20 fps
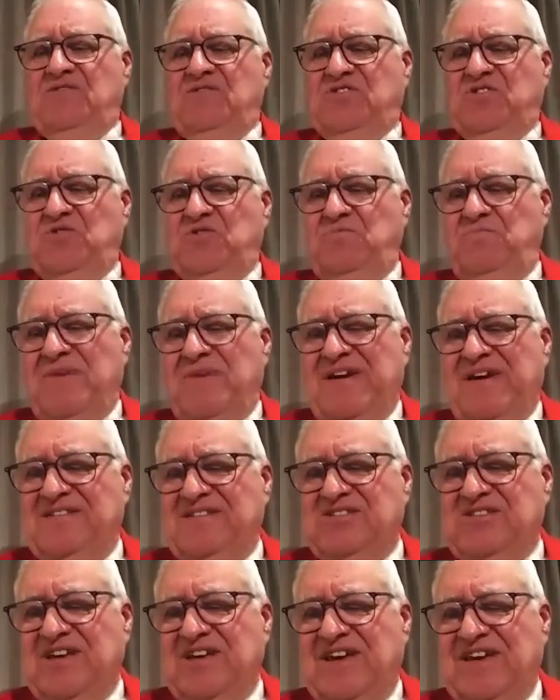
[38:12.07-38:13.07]
to
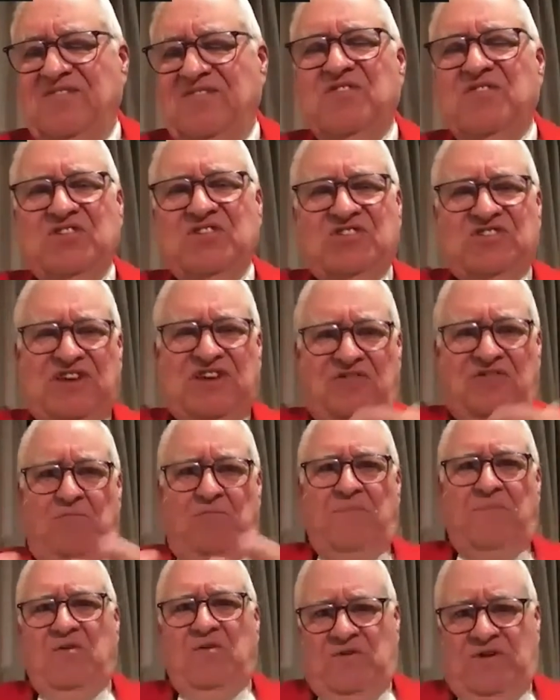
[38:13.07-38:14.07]
maintain the
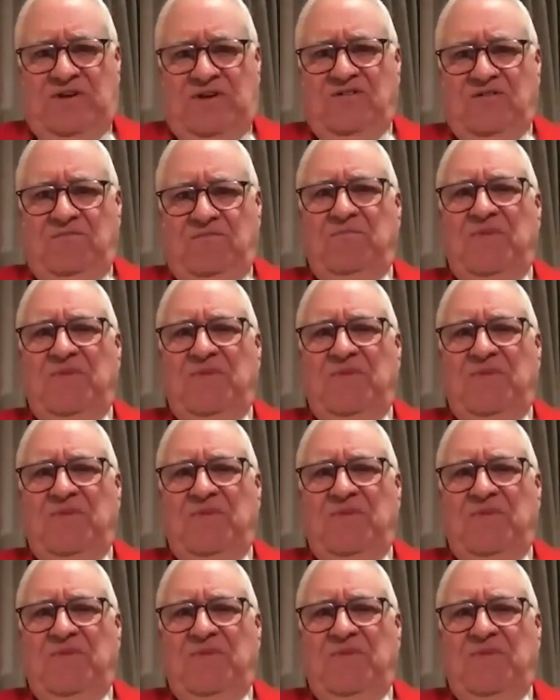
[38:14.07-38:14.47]
ceremonial.